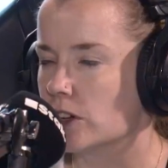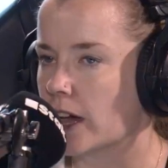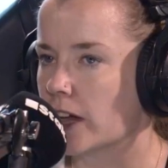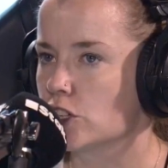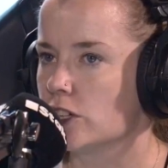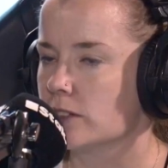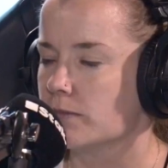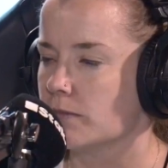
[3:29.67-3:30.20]

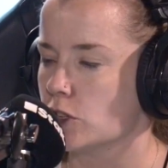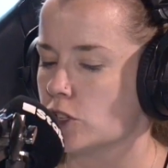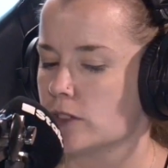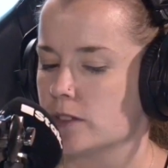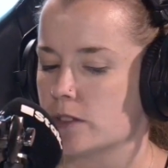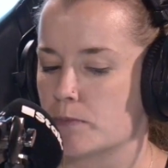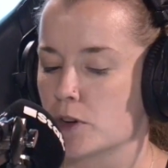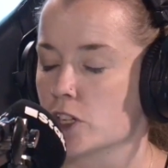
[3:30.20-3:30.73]
she's
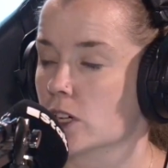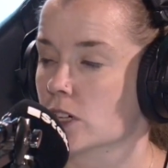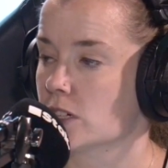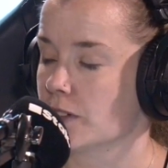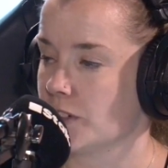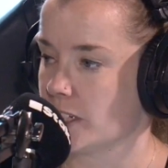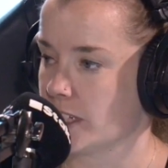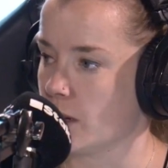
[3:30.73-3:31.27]
the
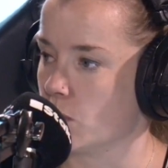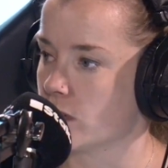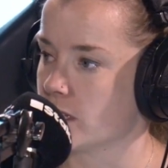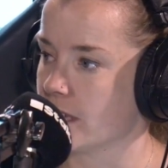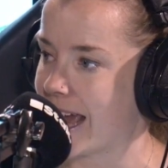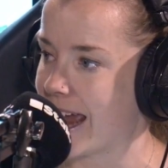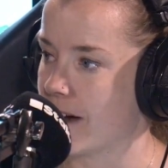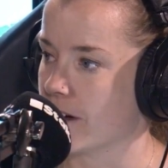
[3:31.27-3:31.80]
productivity was
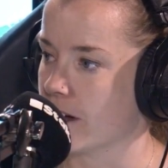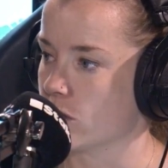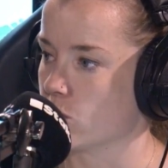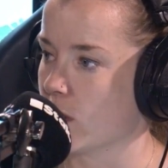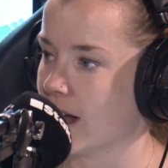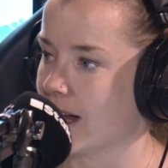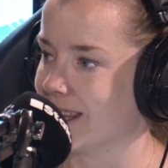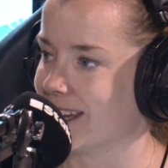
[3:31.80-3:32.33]
the area as
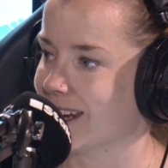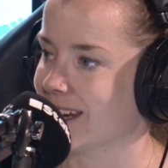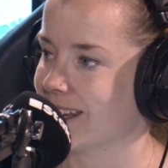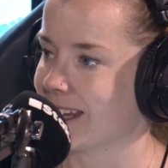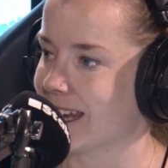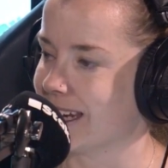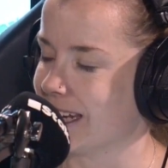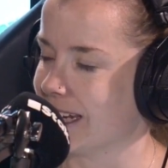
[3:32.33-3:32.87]
well
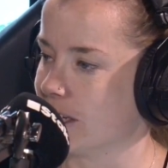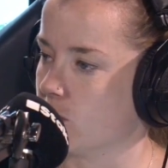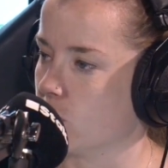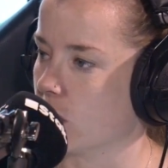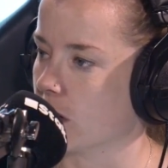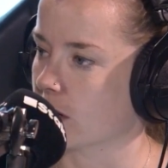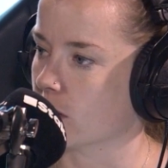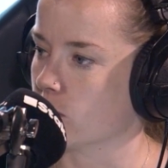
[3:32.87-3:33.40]
that needed
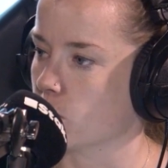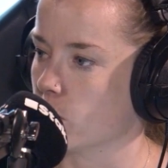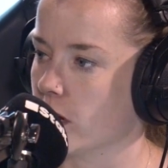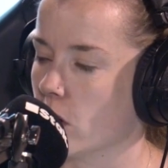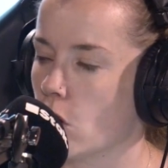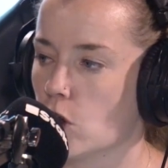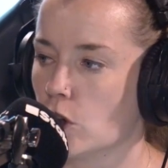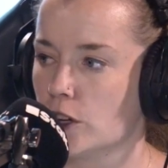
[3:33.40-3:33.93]
work. We
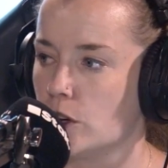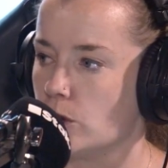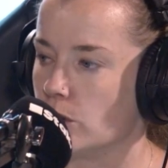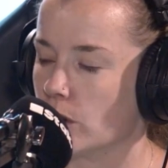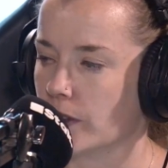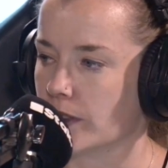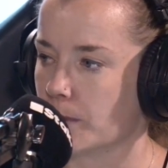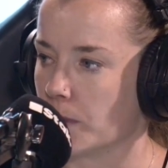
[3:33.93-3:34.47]
all knew
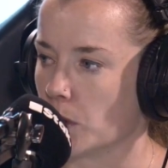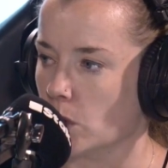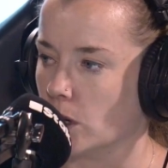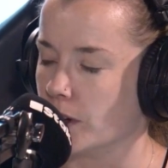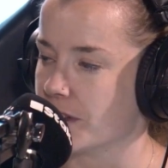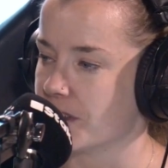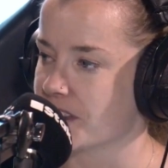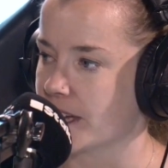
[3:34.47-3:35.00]
on the
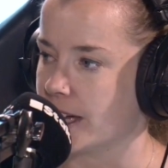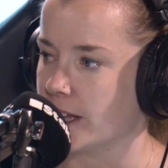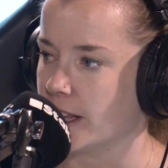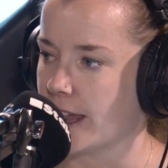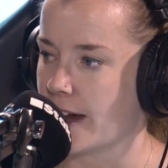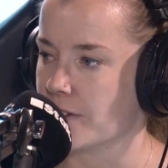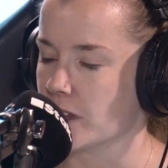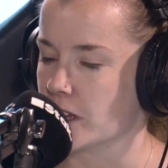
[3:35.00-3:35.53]
ball, the
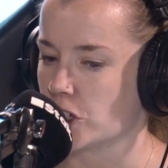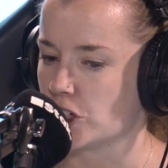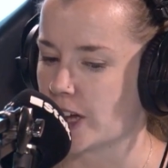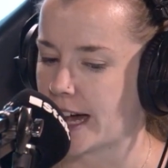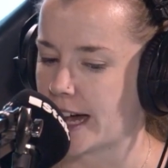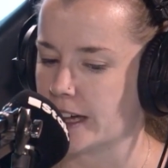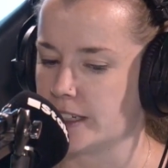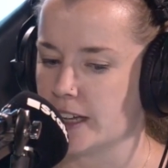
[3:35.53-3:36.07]
skill, everything she
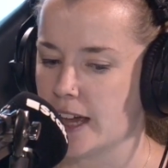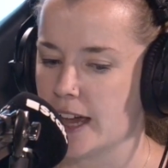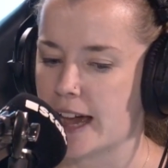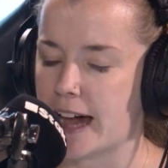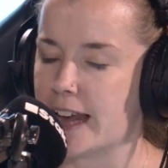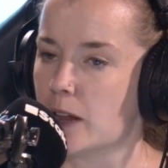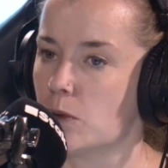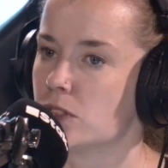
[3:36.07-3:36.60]
had,
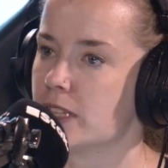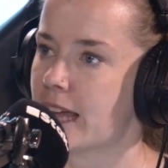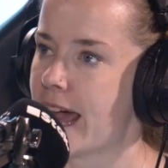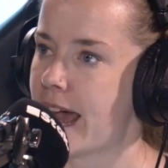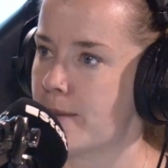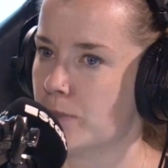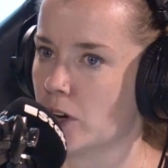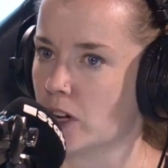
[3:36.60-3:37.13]
and it was the
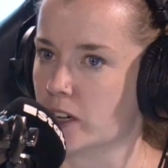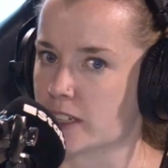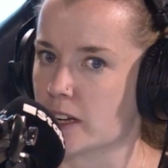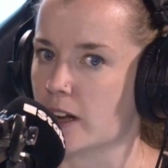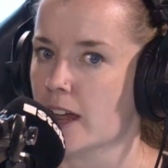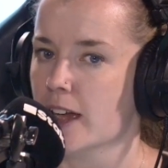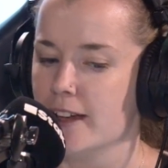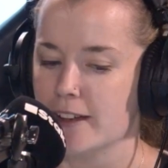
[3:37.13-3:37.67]
end product.
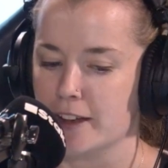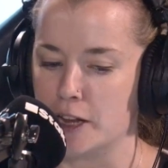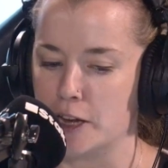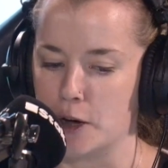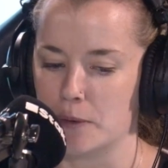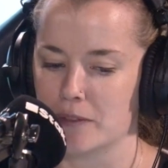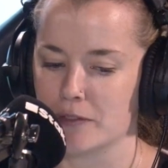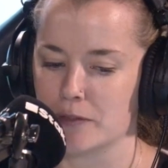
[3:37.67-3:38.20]
And,
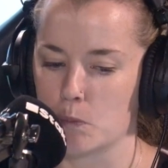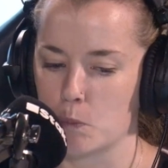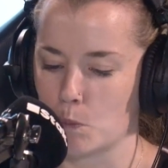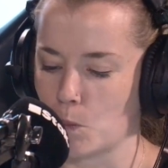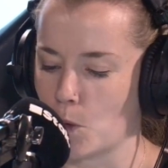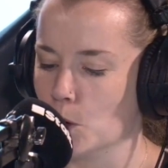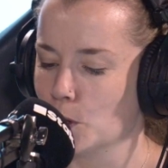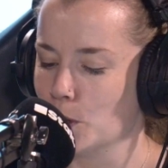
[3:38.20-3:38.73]

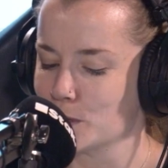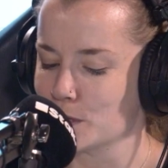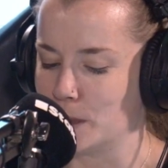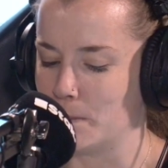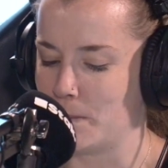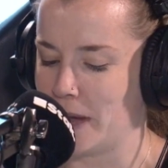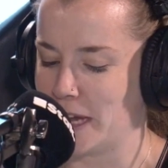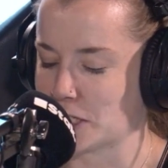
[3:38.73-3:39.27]
all those
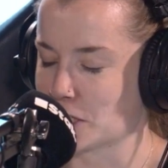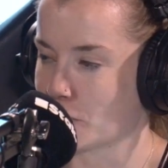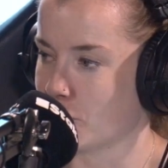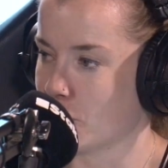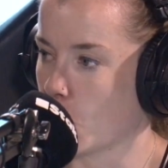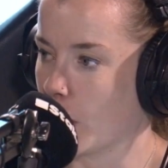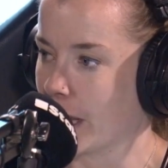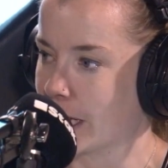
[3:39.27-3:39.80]
little bits are
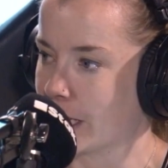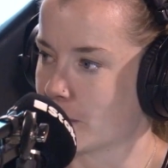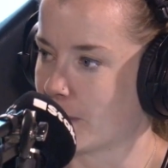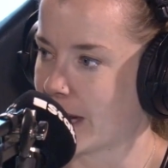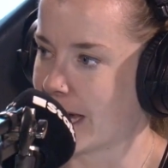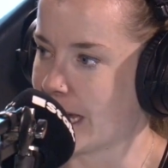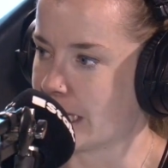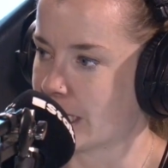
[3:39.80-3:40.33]
falling into
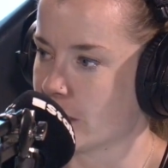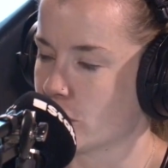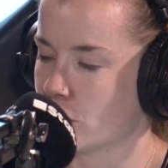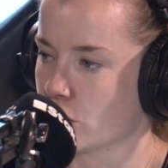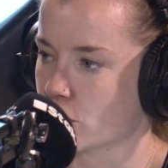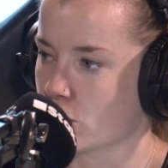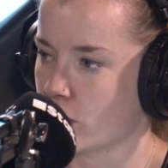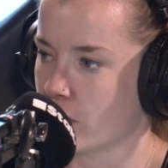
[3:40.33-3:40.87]
place, and it's
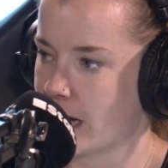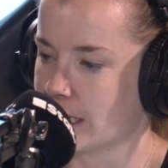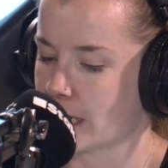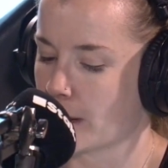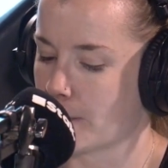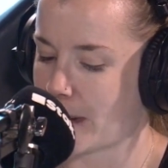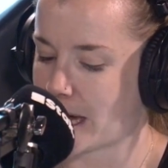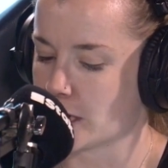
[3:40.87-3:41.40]
just
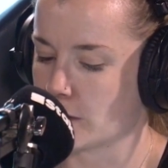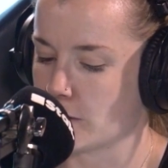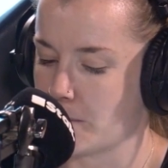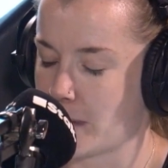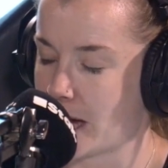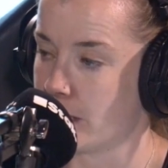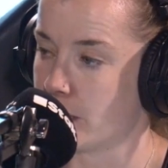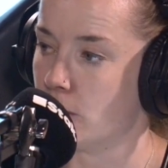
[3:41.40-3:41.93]
creating a better and
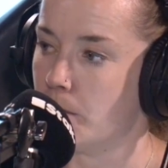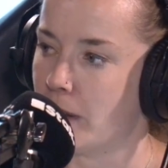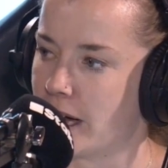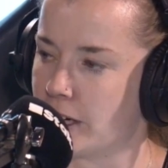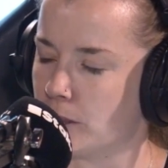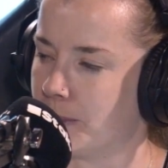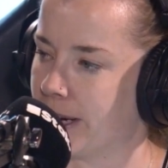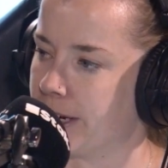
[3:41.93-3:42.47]
better and
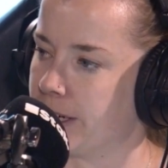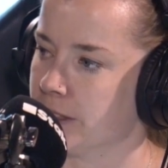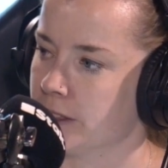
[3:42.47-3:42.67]
better player.